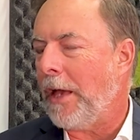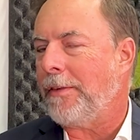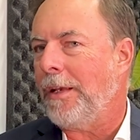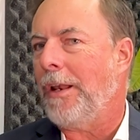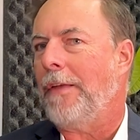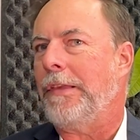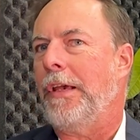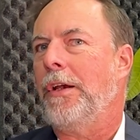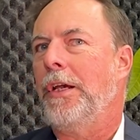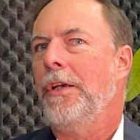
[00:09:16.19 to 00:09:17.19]
I think that
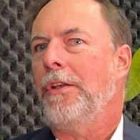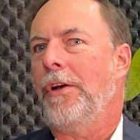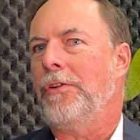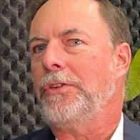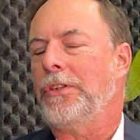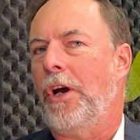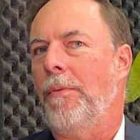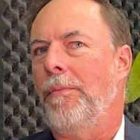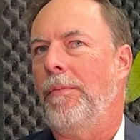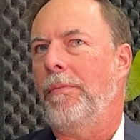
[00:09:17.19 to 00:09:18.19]
there is
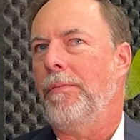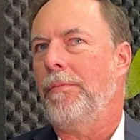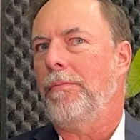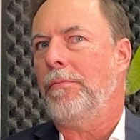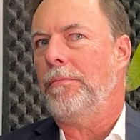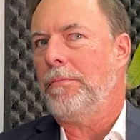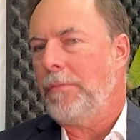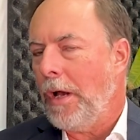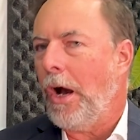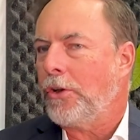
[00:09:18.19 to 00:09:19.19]
some
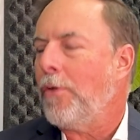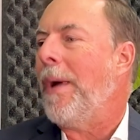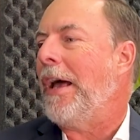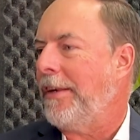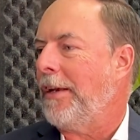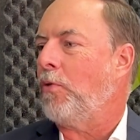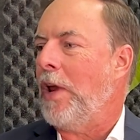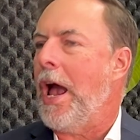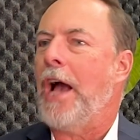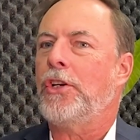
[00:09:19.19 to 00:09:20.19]
automatic
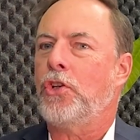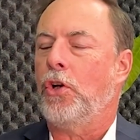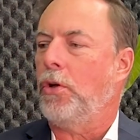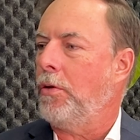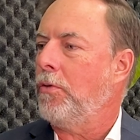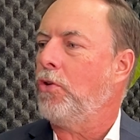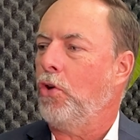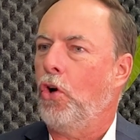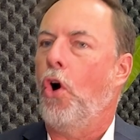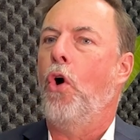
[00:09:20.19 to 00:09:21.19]
reaction to
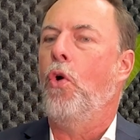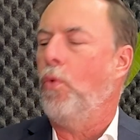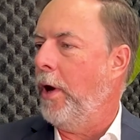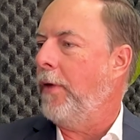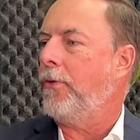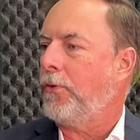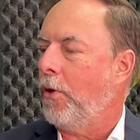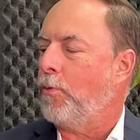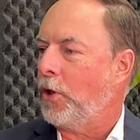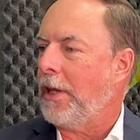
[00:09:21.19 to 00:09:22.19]
go with the
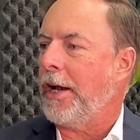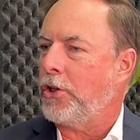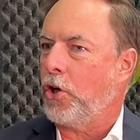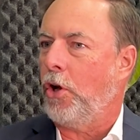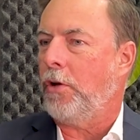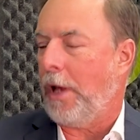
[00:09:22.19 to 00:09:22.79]
protection.